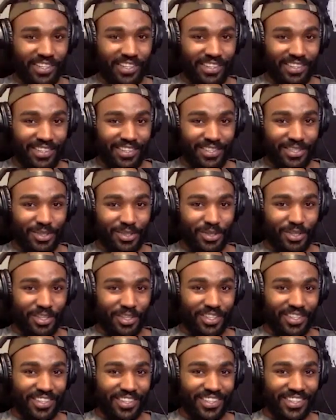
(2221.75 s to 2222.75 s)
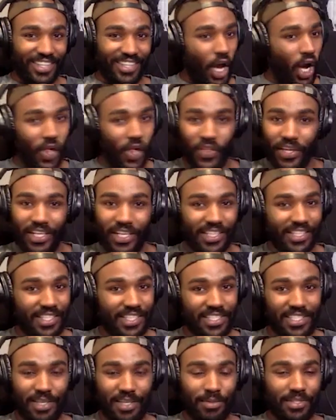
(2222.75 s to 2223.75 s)
That is but so funny. All they need
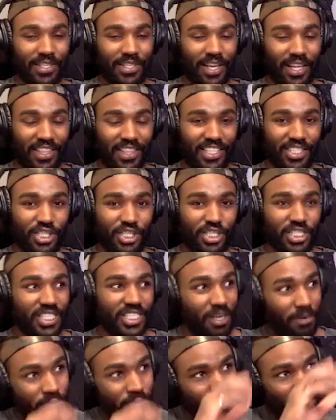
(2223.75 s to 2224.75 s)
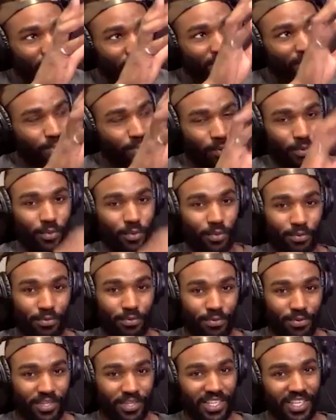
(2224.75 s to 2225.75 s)
to see was that just some sort of
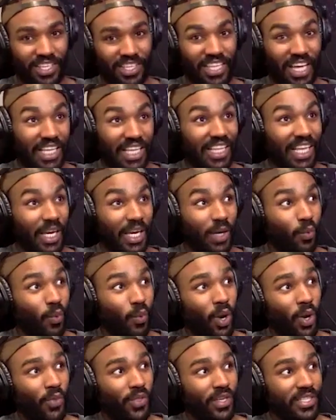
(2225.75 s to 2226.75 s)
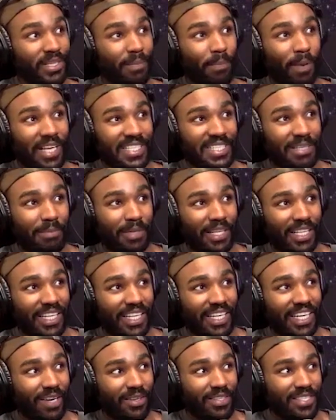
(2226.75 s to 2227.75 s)
proof that, like, whoa, there's a
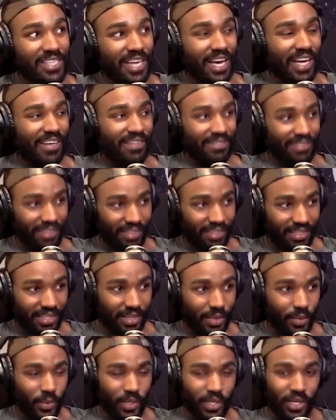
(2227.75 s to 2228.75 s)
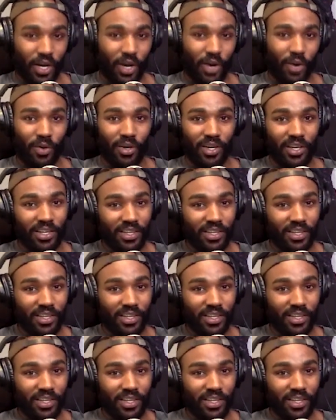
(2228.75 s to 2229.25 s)
possibility outside of the thing we know.